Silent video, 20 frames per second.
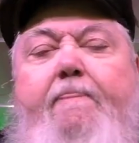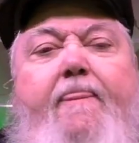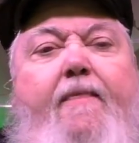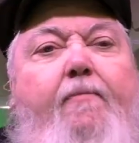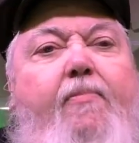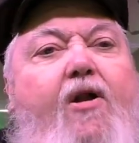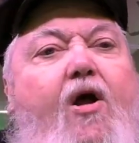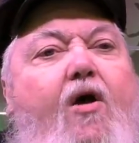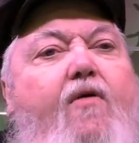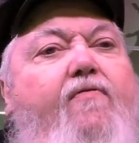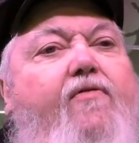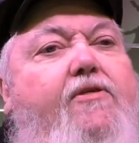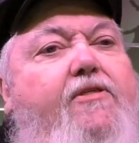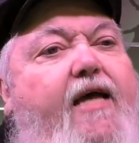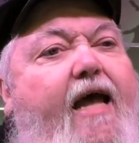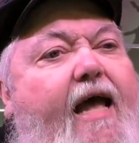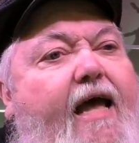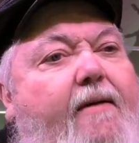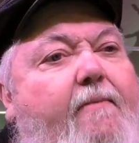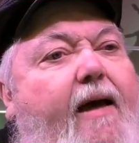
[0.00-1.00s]
But over
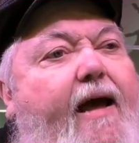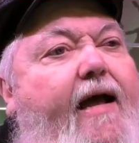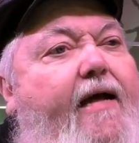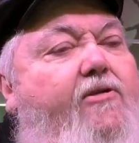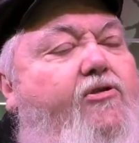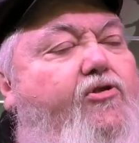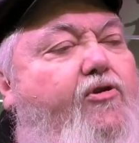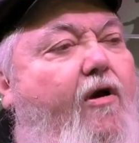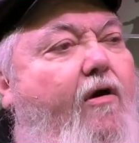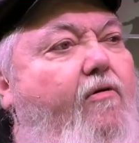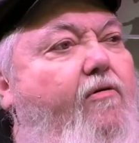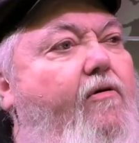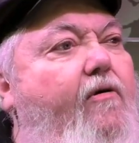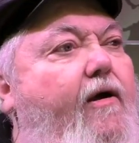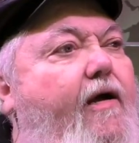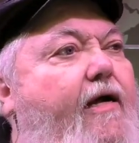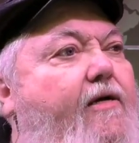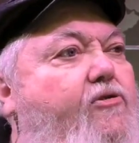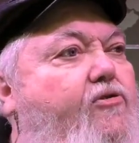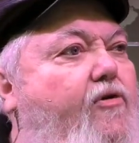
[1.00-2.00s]
time, I got stronger,
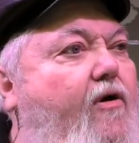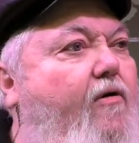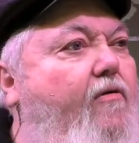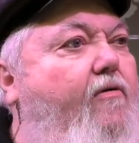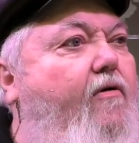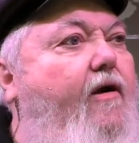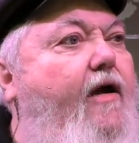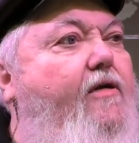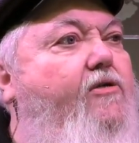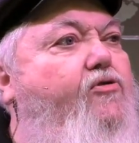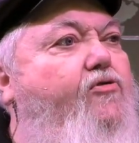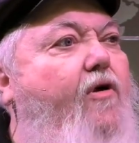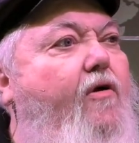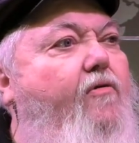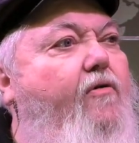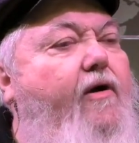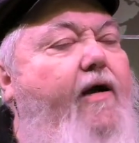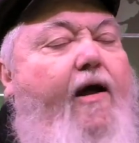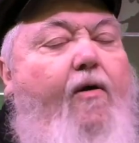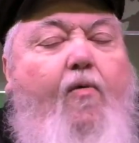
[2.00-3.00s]
I got stronger, got
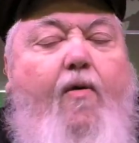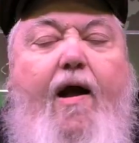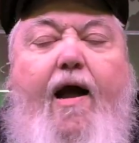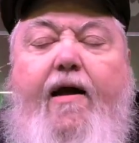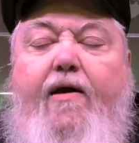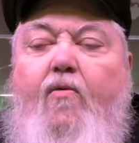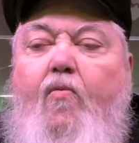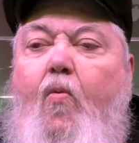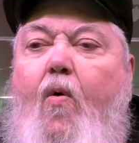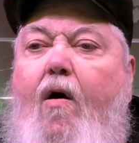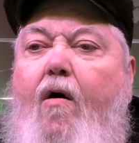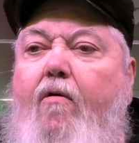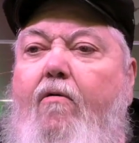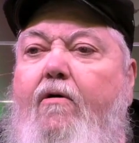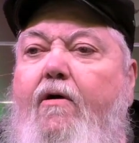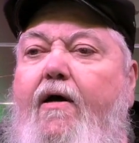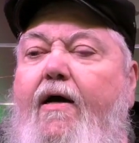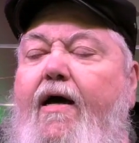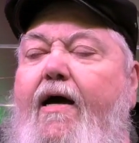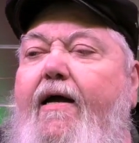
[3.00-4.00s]
stronger, got where I could
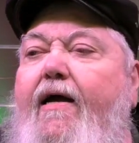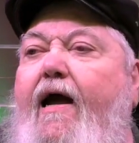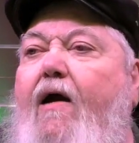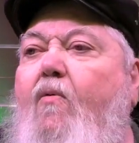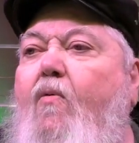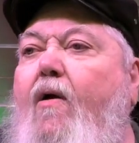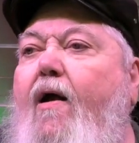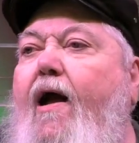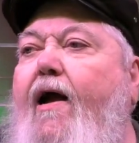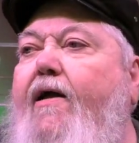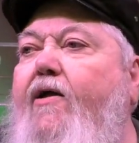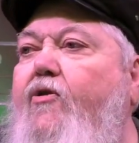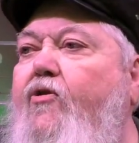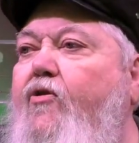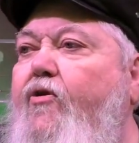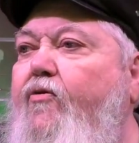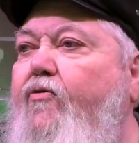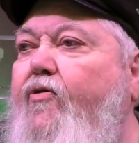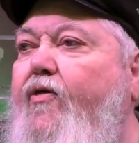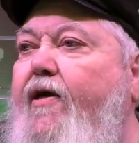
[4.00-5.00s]
walk, got where I could
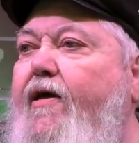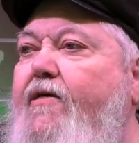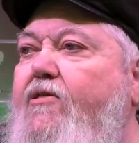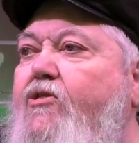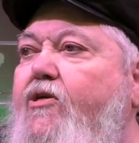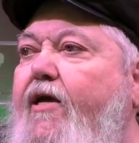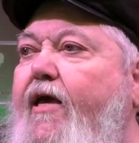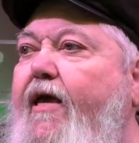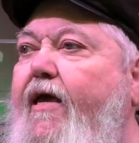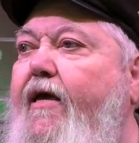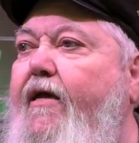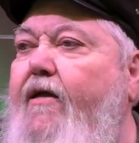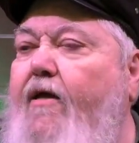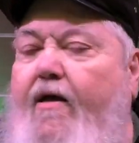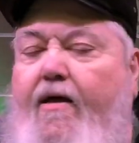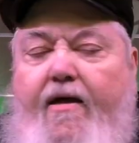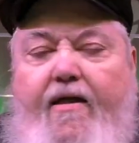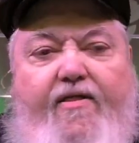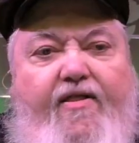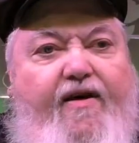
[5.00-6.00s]
do things again.
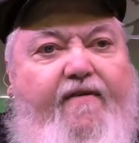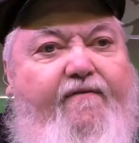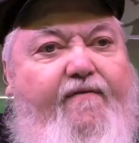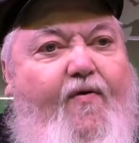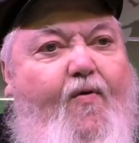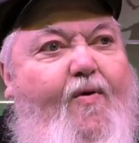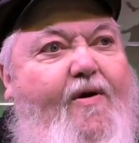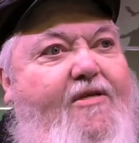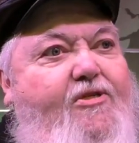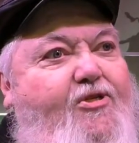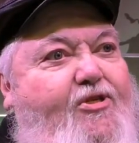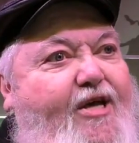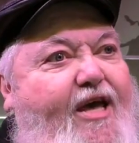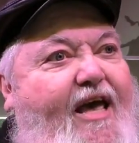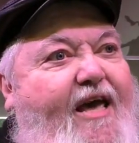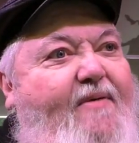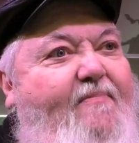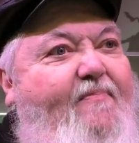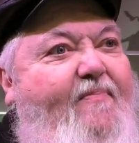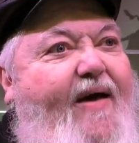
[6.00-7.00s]
The voice
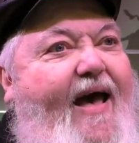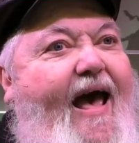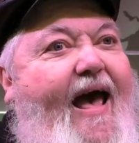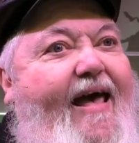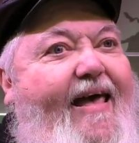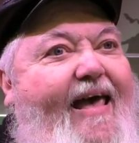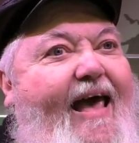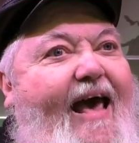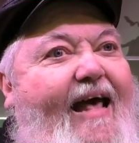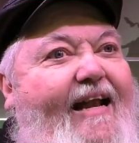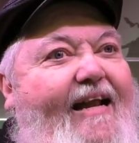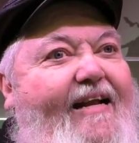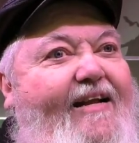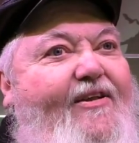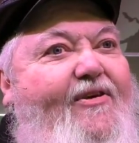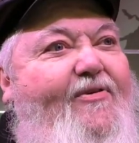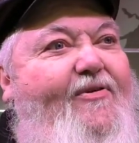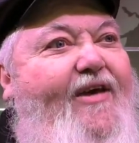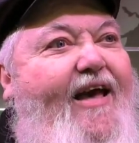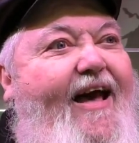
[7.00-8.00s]
came back.
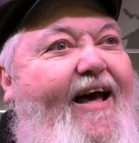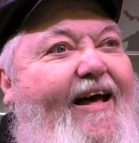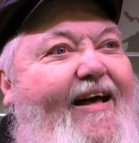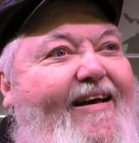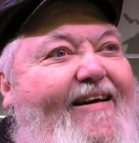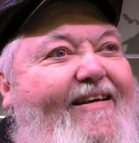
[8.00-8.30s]
Hallelujah.